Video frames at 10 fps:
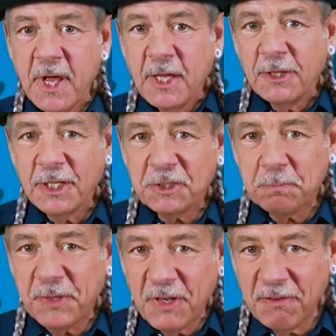Let's
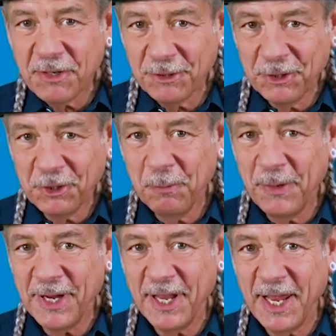pivot a little
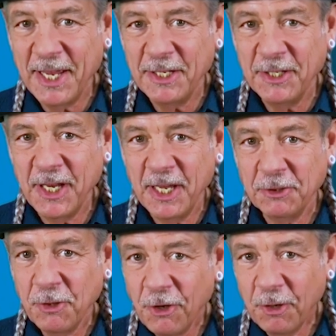bit and
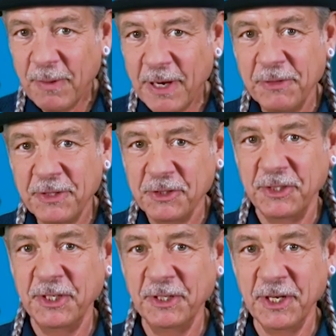talk about this
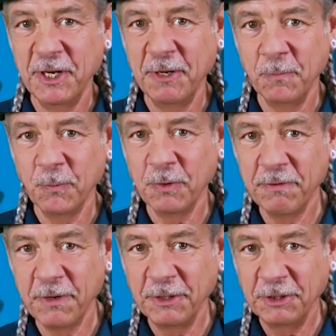thing that I'm
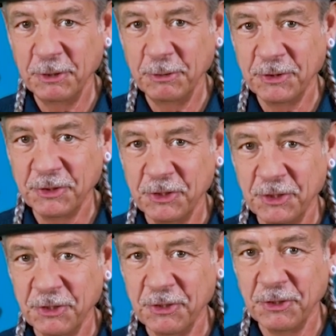referring to as
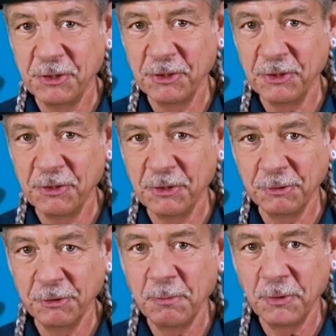the
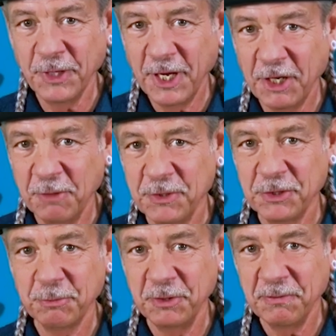global
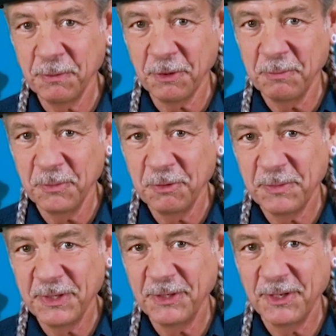cannabis reform
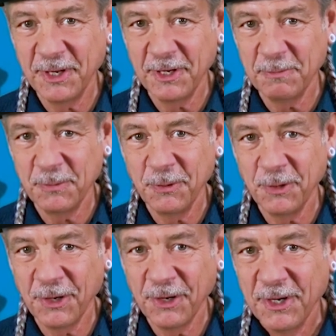movement,
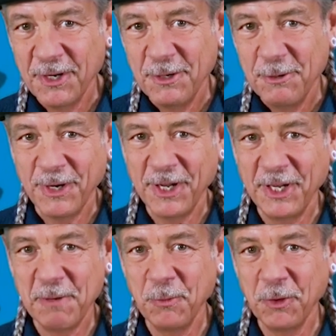or when I
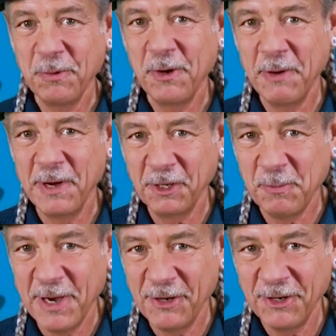get more poetic
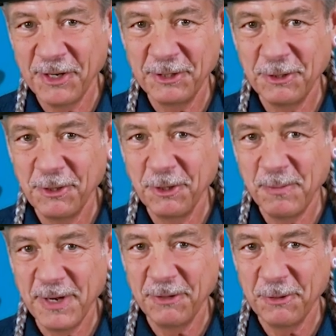about it, I talk
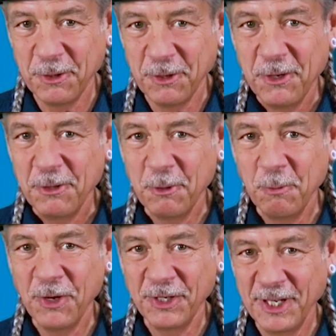about the
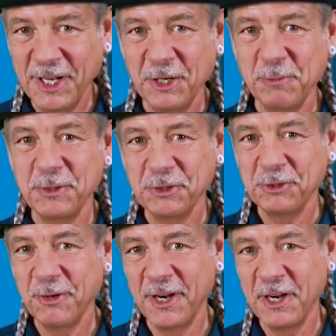one cannabis
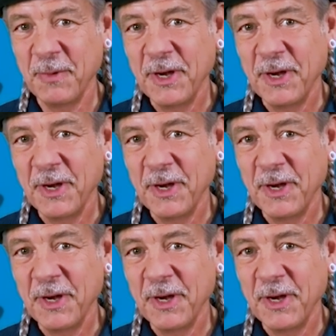tribe.